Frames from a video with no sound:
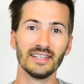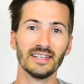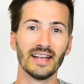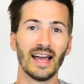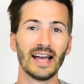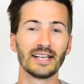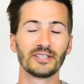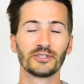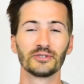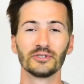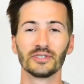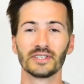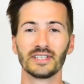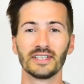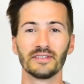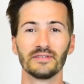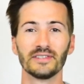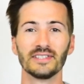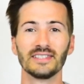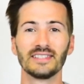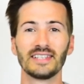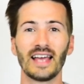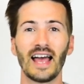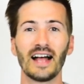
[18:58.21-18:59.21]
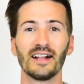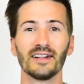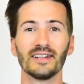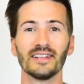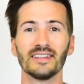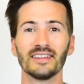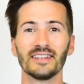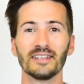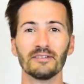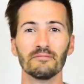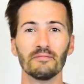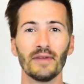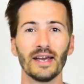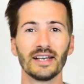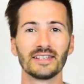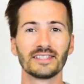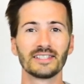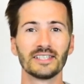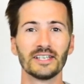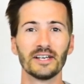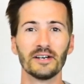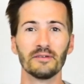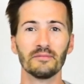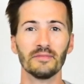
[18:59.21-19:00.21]
natural given talent that makes
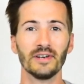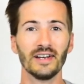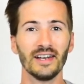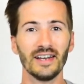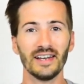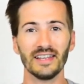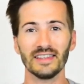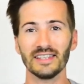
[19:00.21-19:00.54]
him